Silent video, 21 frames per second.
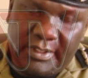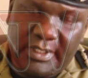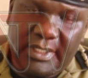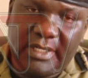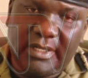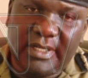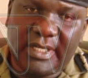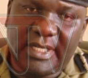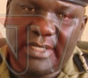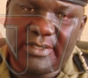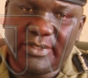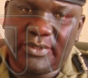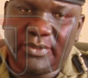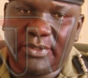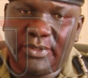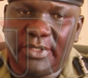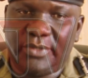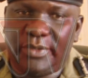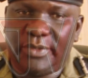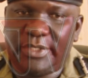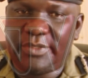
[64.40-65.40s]
in our
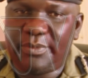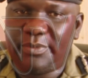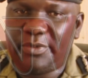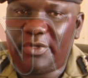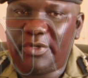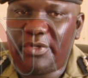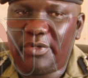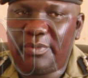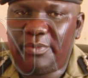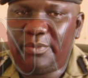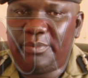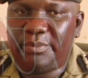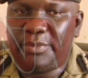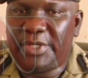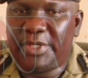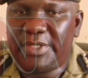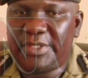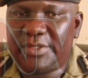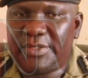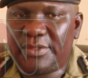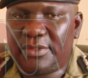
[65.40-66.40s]
custody, which
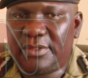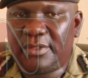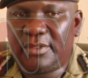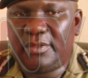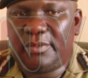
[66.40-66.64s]
brings,